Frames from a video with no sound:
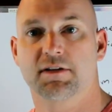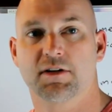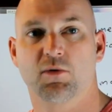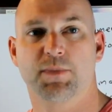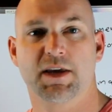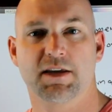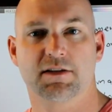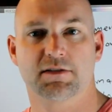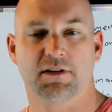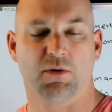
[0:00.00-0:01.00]
you know,
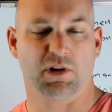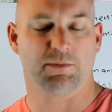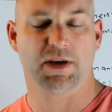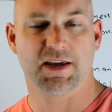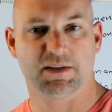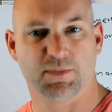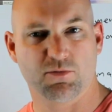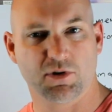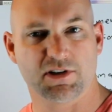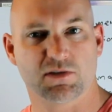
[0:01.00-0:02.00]
peaks, not really peaks, but
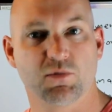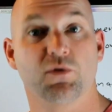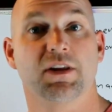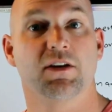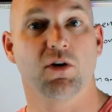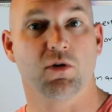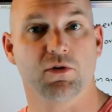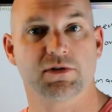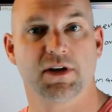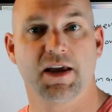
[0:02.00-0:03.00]
really smoothing
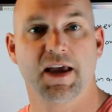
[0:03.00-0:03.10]
nulls